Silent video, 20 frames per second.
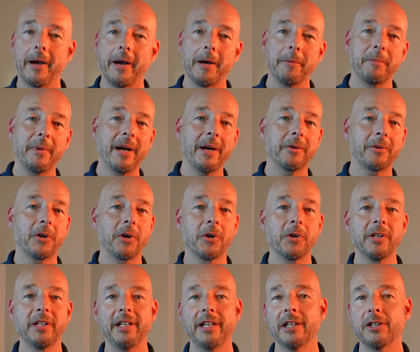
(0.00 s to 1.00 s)
about
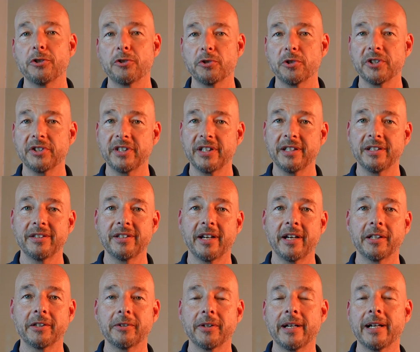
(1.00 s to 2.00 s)
earning interest in
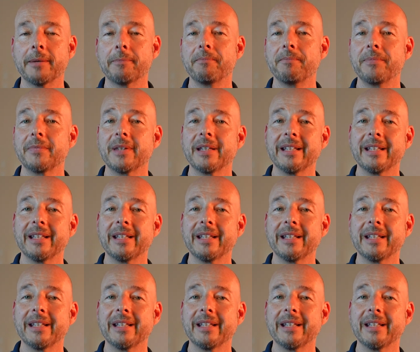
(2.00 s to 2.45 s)
Dollar App.